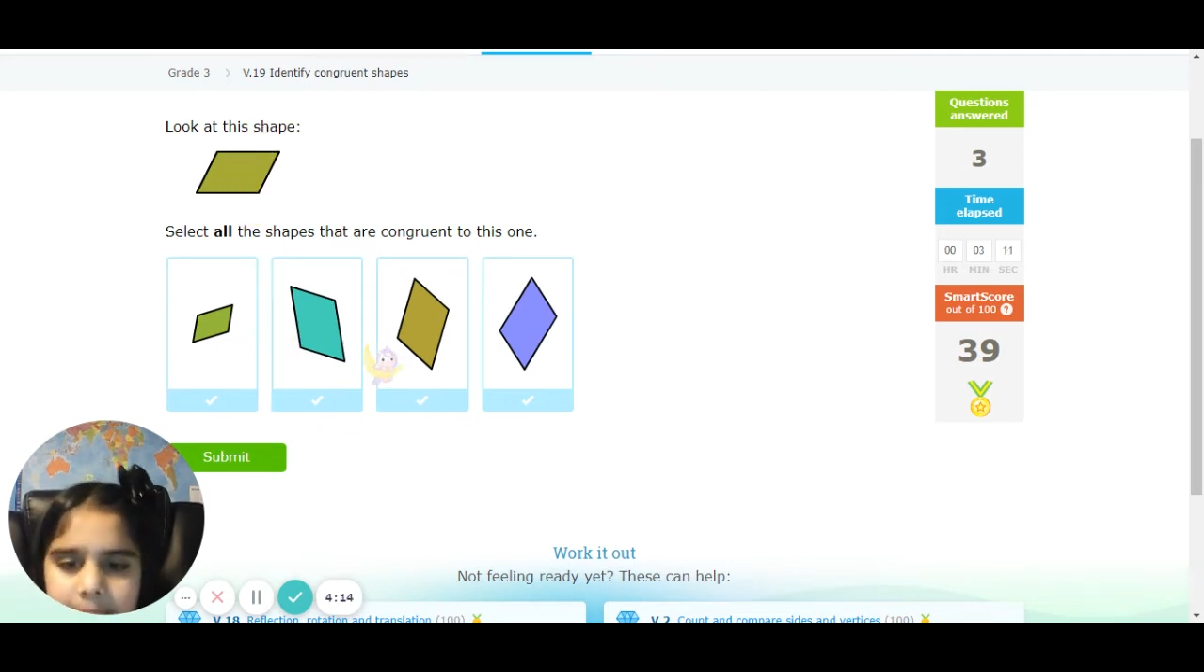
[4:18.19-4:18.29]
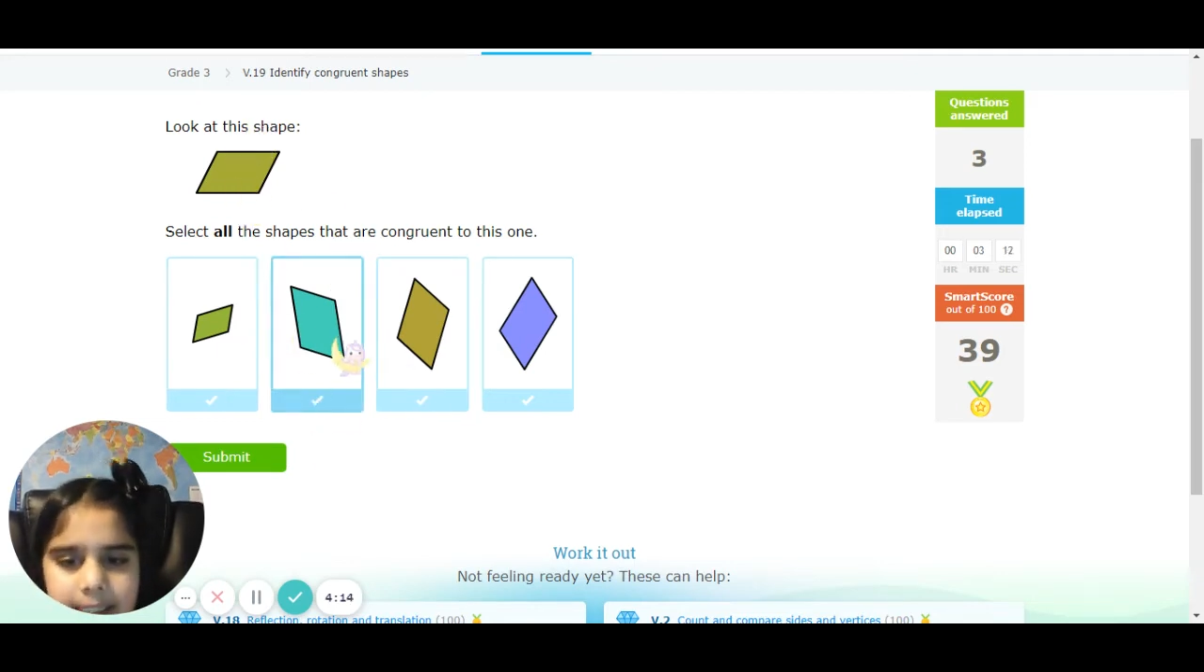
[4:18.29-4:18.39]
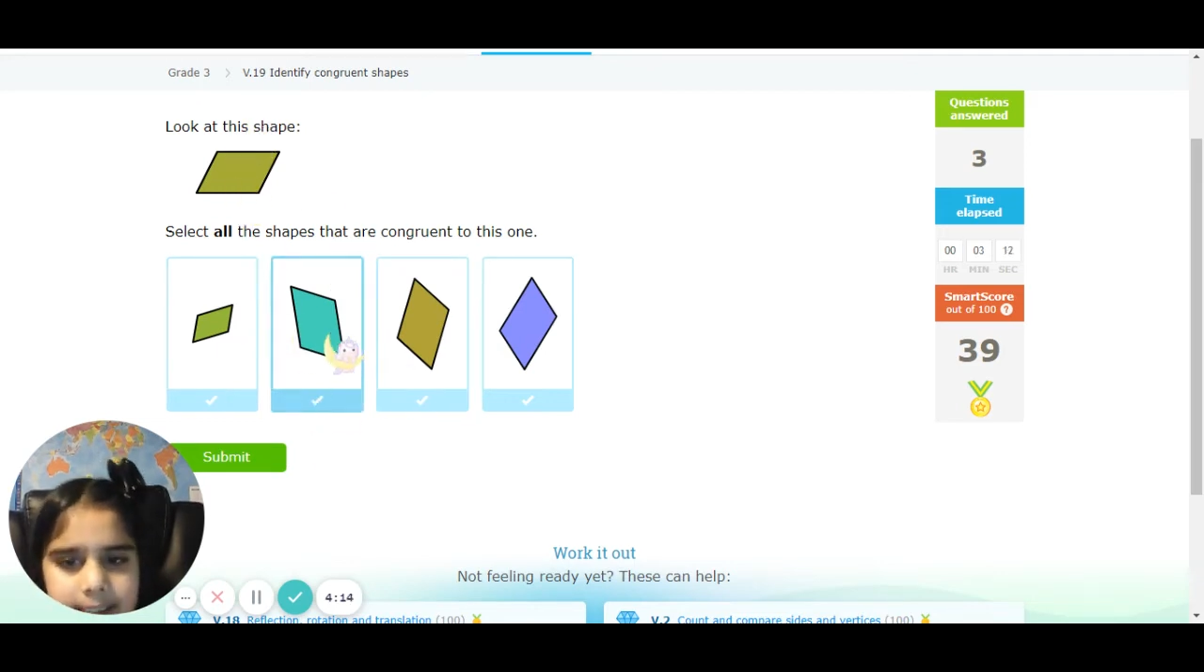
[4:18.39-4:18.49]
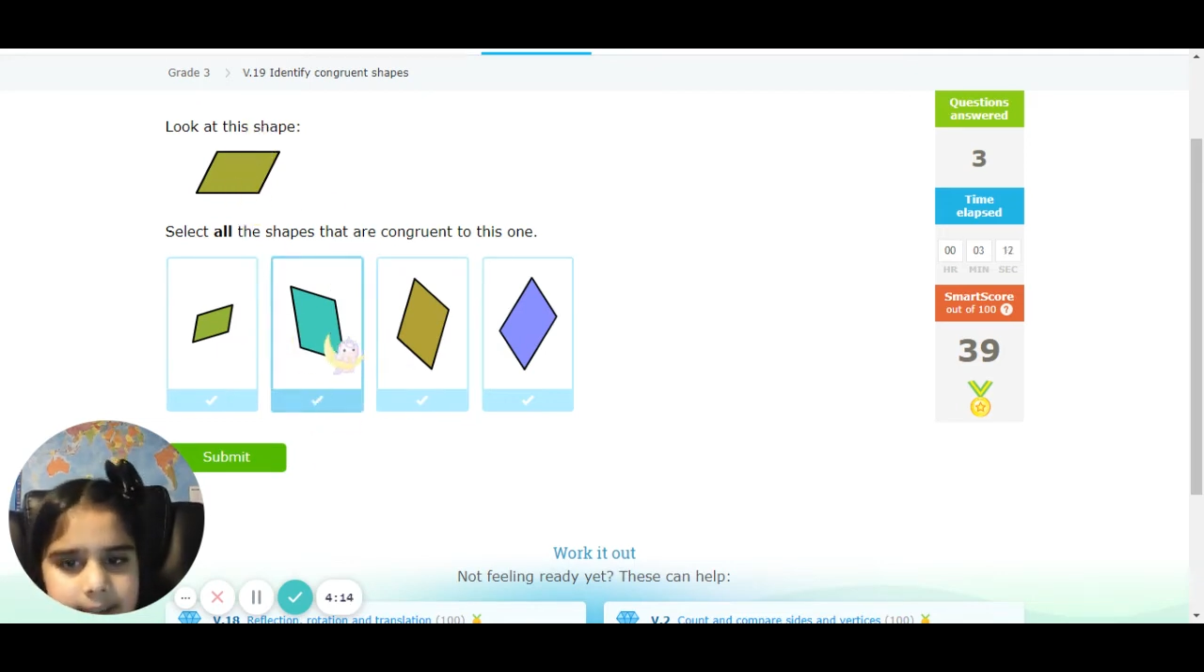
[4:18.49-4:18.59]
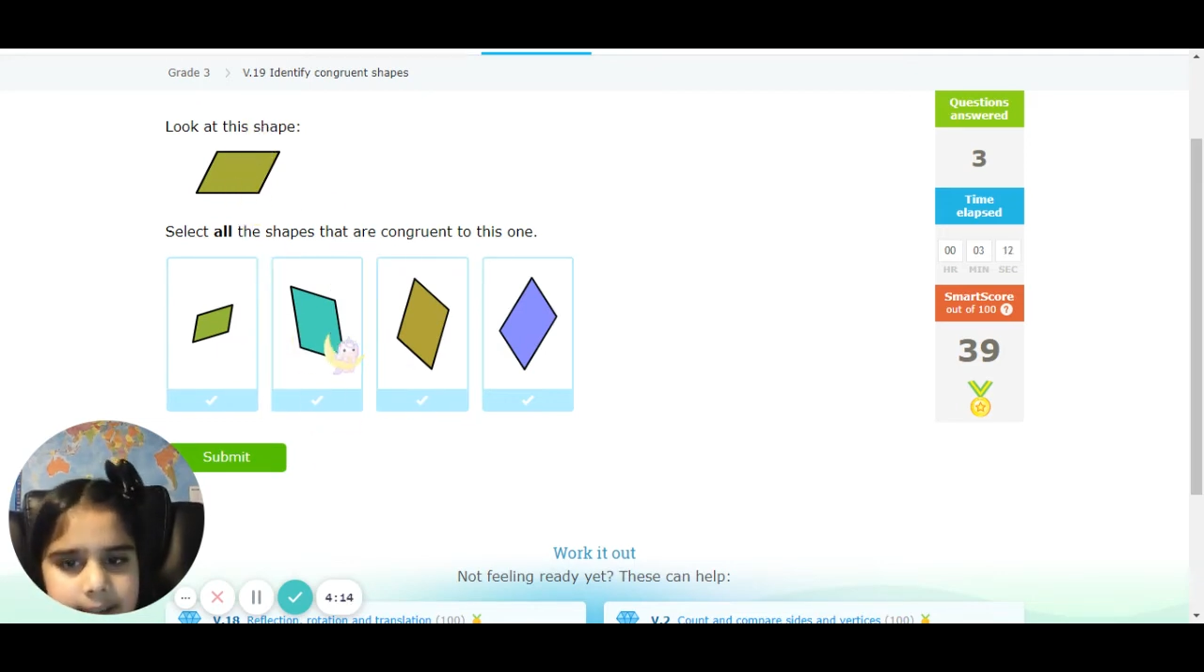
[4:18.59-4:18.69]

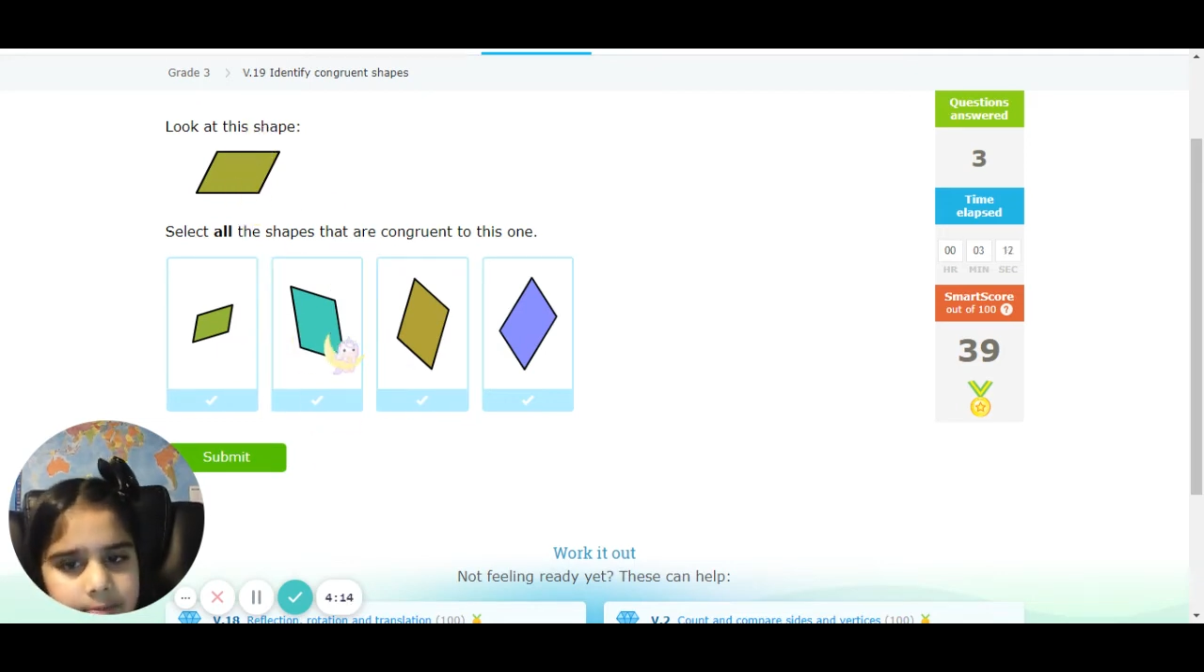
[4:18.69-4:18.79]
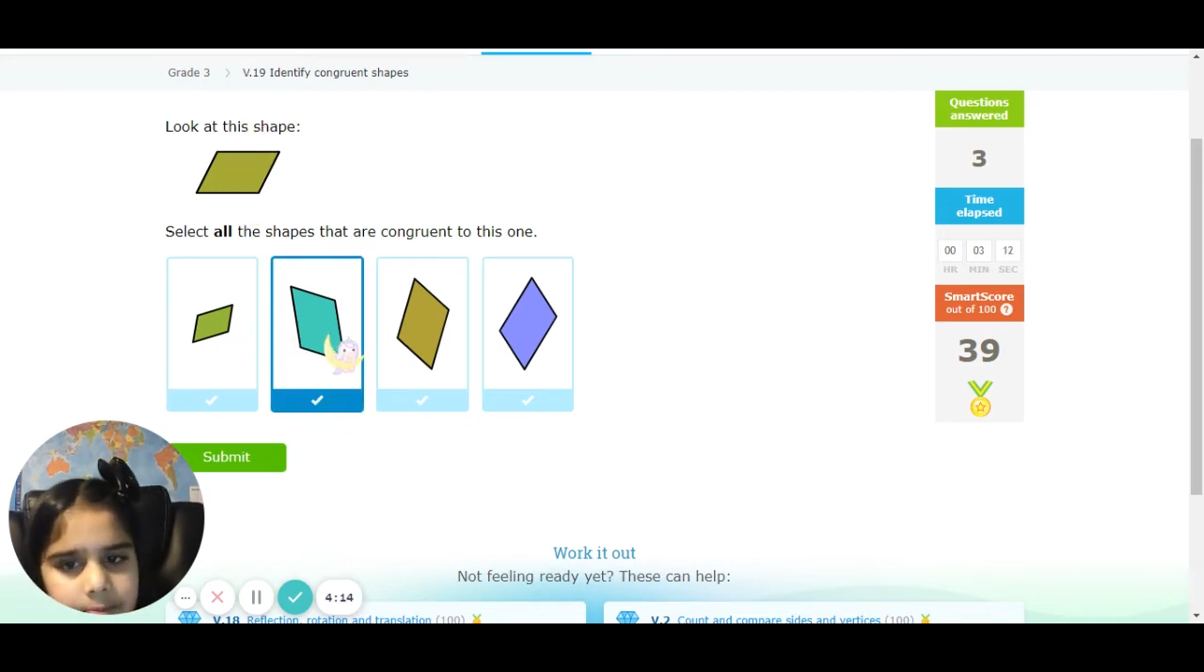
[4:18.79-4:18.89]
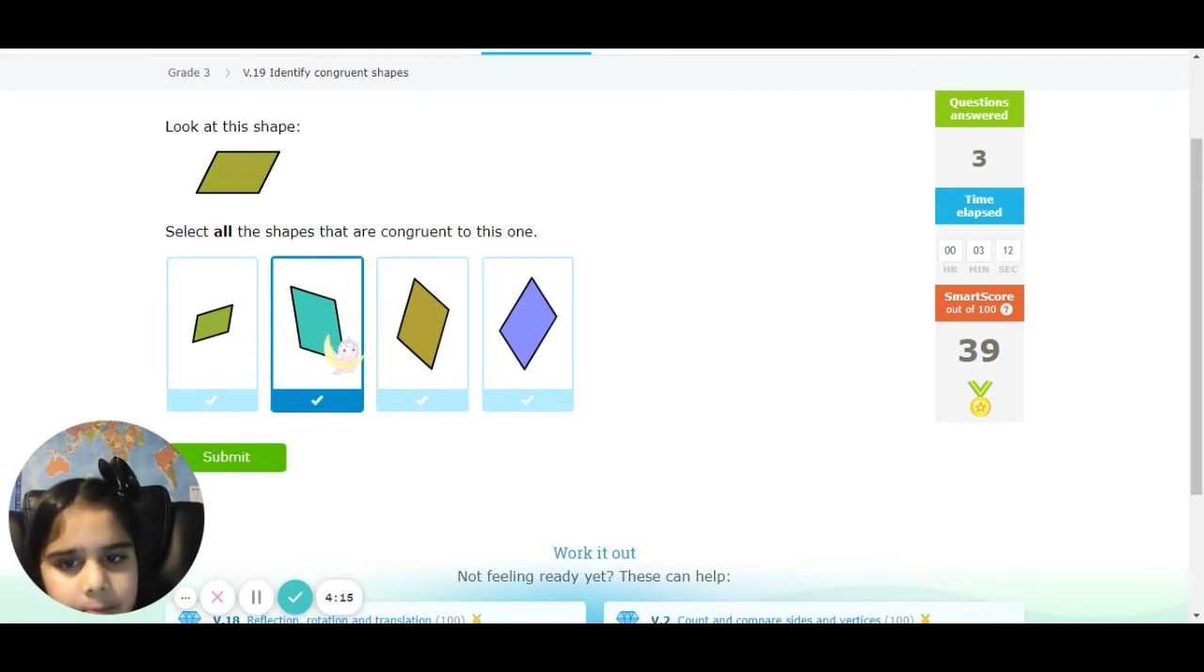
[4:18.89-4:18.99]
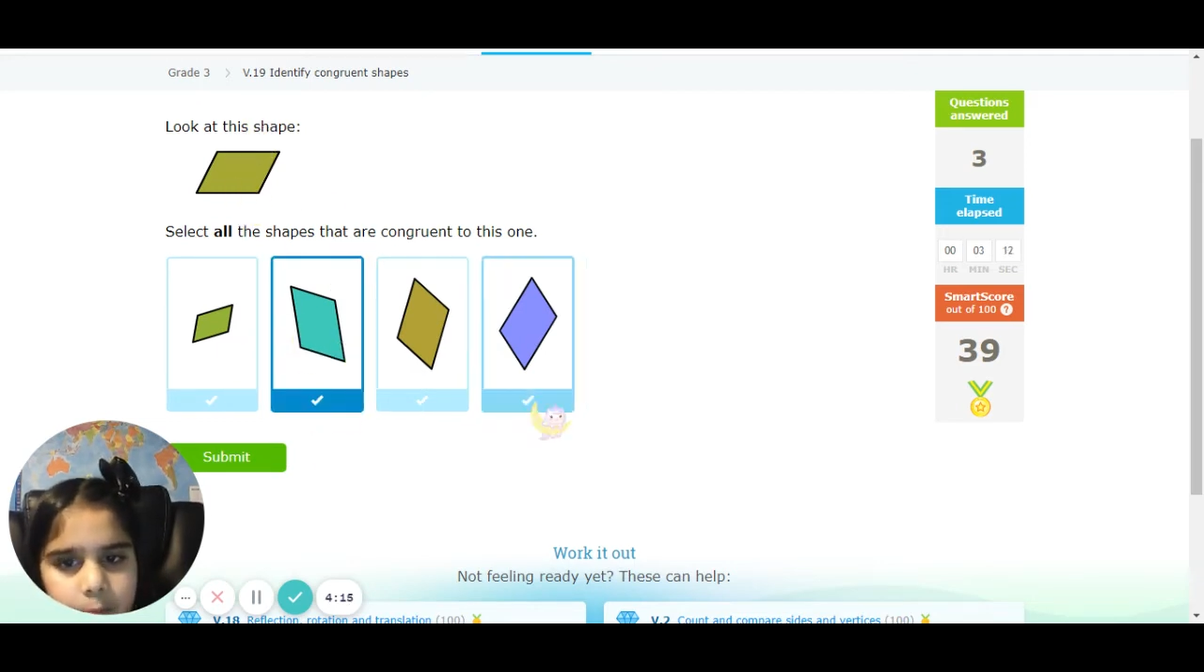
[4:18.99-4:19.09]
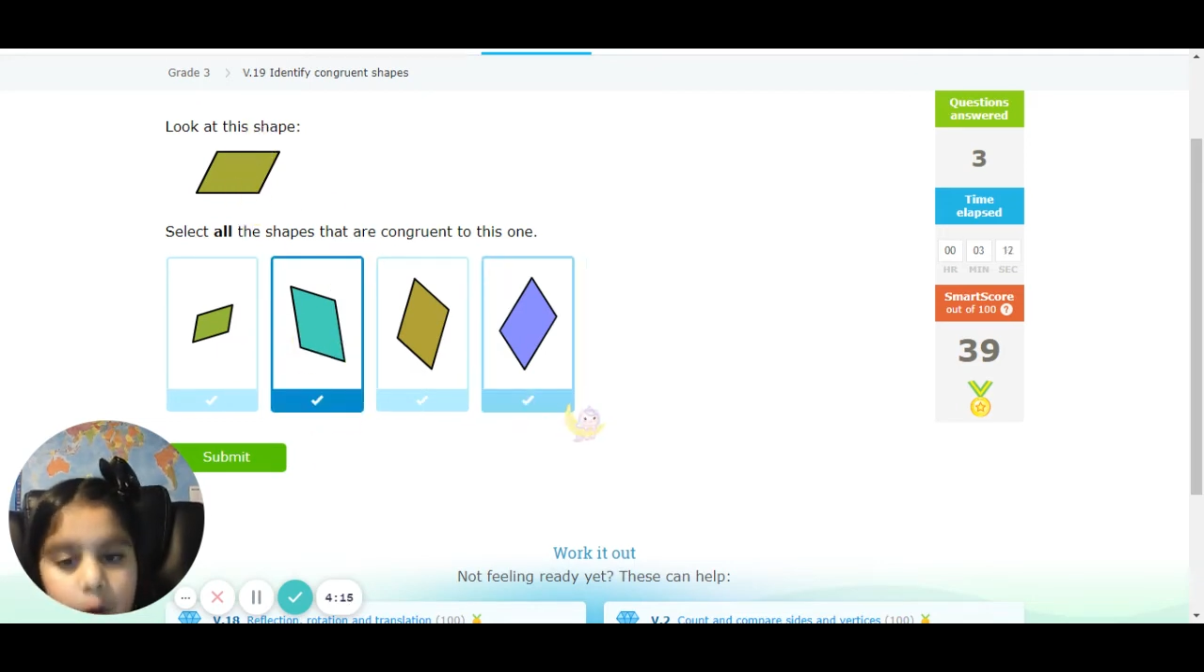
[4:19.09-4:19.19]
it is a